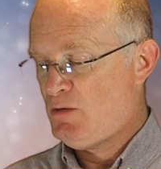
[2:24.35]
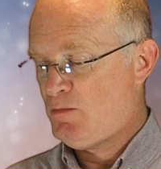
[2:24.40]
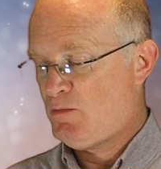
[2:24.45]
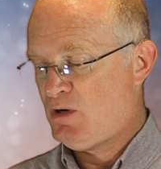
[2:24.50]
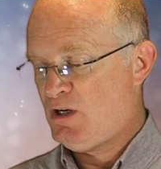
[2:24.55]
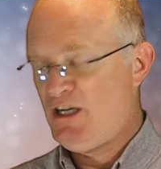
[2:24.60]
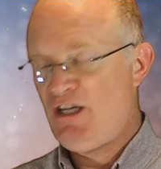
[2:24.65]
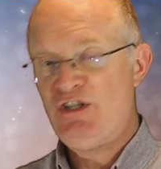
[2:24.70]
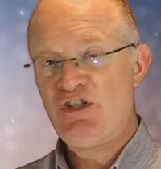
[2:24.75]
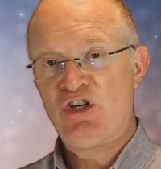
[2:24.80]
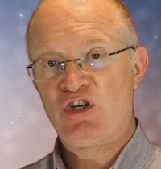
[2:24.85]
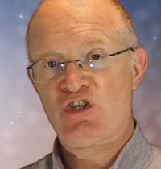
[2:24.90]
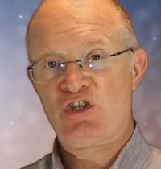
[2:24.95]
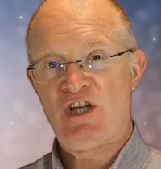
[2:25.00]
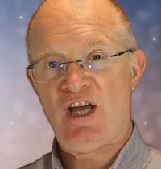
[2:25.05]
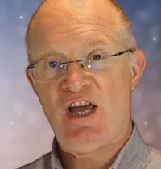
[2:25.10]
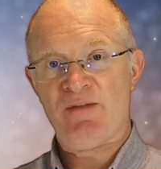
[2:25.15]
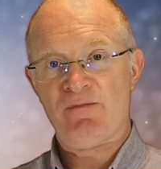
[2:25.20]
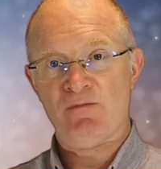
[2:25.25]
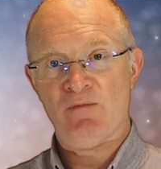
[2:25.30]
Please
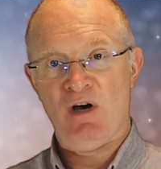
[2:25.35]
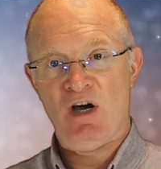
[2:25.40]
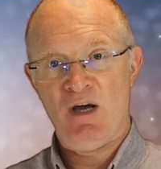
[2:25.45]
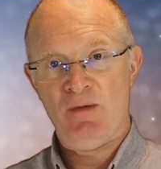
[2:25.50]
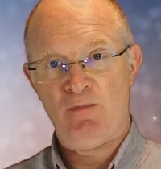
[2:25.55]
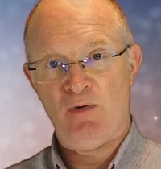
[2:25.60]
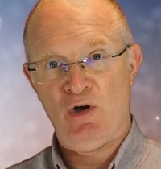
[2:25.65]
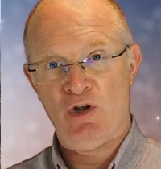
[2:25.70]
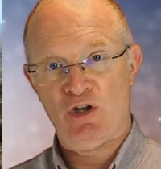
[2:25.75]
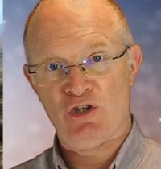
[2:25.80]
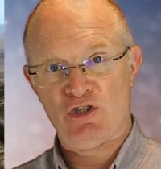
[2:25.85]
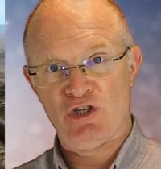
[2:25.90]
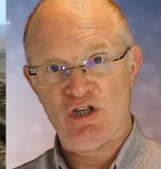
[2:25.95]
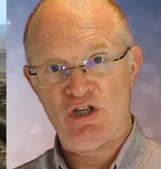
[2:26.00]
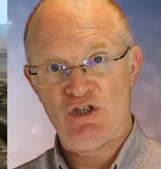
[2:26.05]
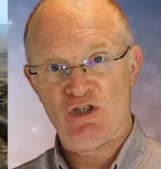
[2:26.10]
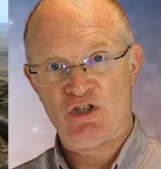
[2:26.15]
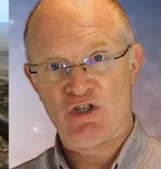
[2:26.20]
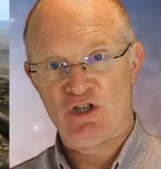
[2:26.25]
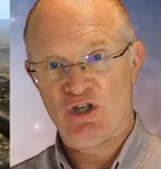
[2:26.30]
accept my
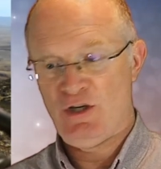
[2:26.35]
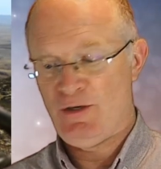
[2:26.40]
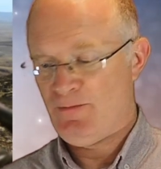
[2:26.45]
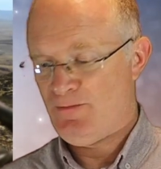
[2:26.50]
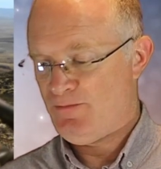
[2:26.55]
apologies.'